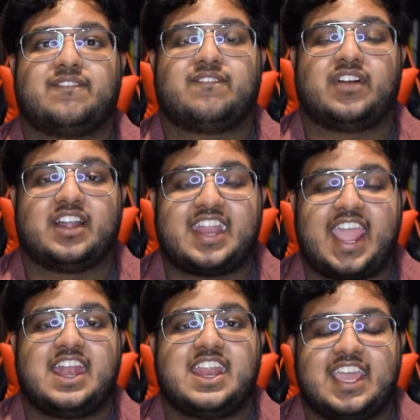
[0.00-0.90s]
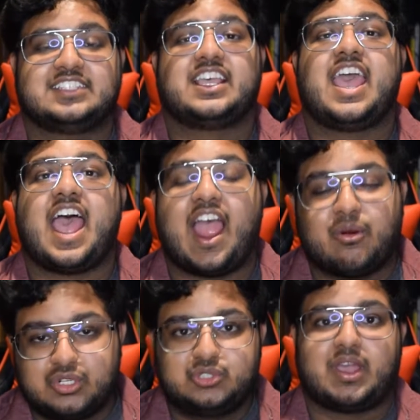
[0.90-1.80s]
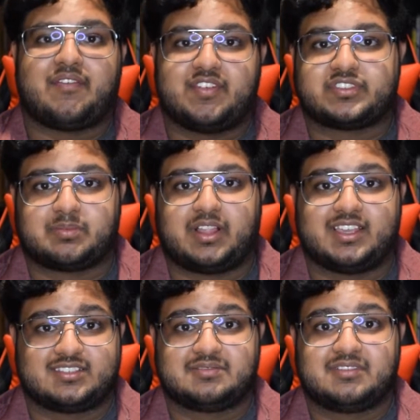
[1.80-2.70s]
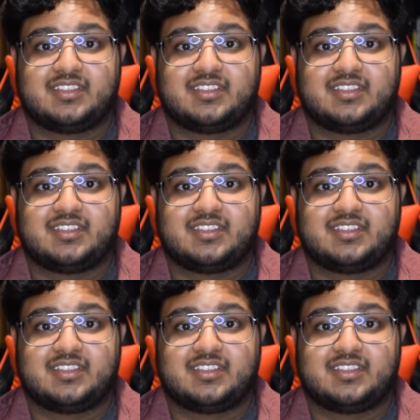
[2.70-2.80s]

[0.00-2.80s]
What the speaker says: for 10 days. How did you have enough supplies?